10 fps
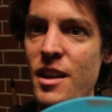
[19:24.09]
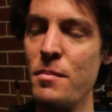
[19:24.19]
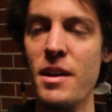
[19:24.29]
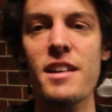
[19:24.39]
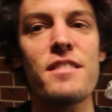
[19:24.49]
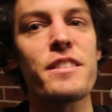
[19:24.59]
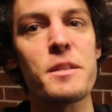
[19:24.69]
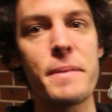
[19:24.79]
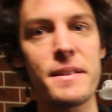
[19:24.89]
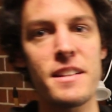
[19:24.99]
I'm kind of
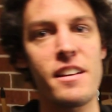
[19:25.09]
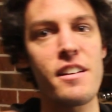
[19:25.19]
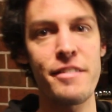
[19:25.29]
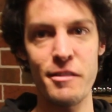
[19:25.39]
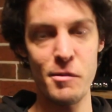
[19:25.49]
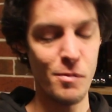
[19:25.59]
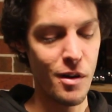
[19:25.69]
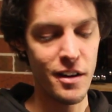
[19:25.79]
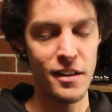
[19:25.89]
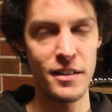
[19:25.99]
expecting after a
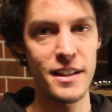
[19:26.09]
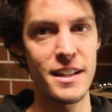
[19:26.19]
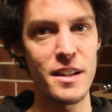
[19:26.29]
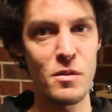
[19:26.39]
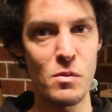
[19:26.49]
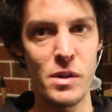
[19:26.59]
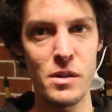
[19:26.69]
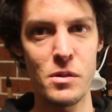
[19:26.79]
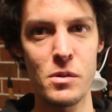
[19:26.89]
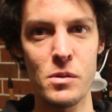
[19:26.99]
while it
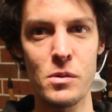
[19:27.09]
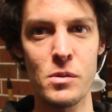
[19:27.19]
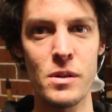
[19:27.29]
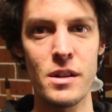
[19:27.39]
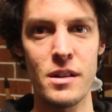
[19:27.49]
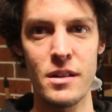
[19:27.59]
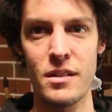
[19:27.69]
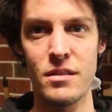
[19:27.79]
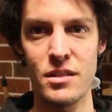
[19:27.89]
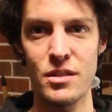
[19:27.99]
will
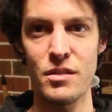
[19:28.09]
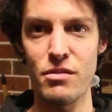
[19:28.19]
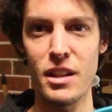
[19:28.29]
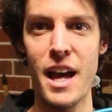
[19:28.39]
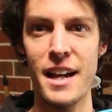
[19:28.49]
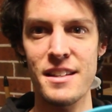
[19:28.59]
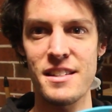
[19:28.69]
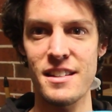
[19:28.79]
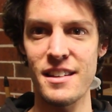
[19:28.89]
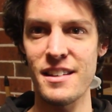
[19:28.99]
sort of
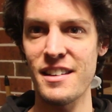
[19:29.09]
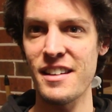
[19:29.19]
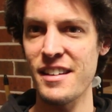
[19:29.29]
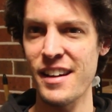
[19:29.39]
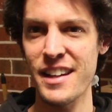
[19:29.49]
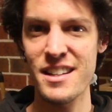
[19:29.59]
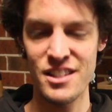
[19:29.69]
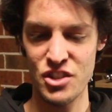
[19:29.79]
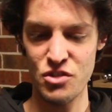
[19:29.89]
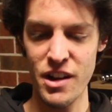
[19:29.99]
relax, I guess,
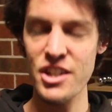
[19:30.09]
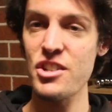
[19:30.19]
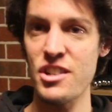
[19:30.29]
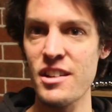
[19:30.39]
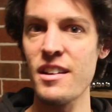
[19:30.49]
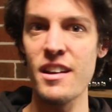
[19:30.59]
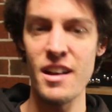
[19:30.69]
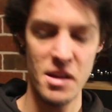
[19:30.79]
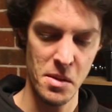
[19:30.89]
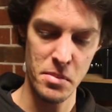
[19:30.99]
and stretch
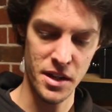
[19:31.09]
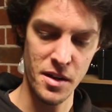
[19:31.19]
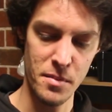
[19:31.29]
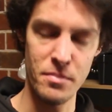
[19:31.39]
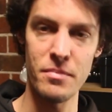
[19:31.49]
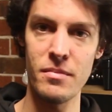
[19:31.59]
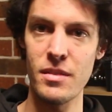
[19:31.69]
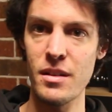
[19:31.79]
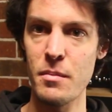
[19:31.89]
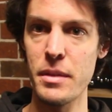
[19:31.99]
and become
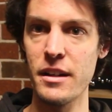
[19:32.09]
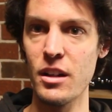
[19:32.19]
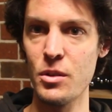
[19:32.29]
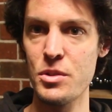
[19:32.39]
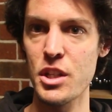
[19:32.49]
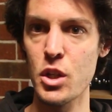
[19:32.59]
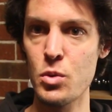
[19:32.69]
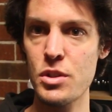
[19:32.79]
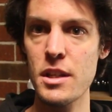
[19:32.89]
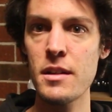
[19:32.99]
a bit
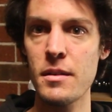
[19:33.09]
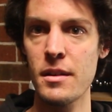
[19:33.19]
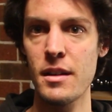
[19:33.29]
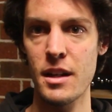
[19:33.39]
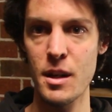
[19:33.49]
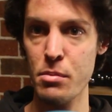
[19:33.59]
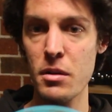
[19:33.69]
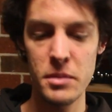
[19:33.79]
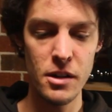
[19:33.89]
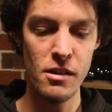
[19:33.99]
loosey-goosey. And it
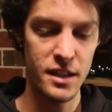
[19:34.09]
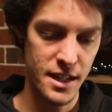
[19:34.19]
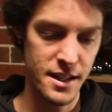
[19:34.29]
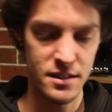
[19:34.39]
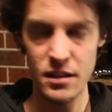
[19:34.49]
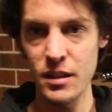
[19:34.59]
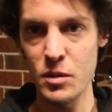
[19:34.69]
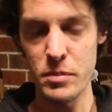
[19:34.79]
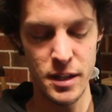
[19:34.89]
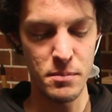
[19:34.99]
probably already has a little
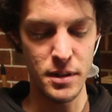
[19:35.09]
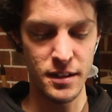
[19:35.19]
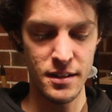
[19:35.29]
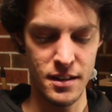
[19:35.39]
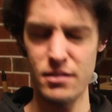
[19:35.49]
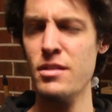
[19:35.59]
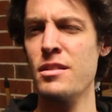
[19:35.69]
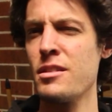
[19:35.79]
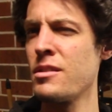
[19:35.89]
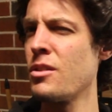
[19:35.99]
bit, but not
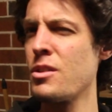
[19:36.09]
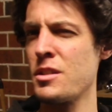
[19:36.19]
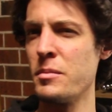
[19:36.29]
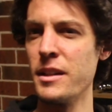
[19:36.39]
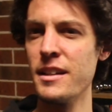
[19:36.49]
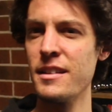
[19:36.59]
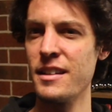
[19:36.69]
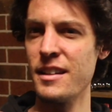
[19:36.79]
noticeably.